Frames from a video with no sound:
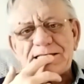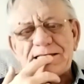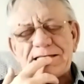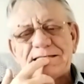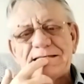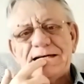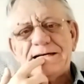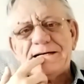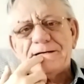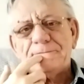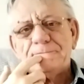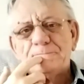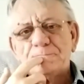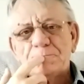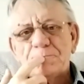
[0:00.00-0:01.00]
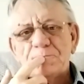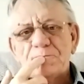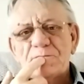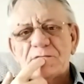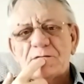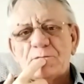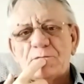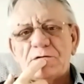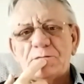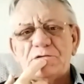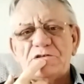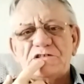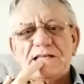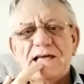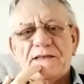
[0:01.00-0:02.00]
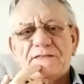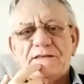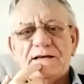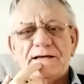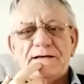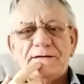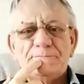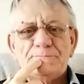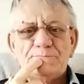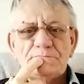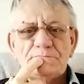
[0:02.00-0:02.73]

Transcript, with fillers: guitar, which they had there.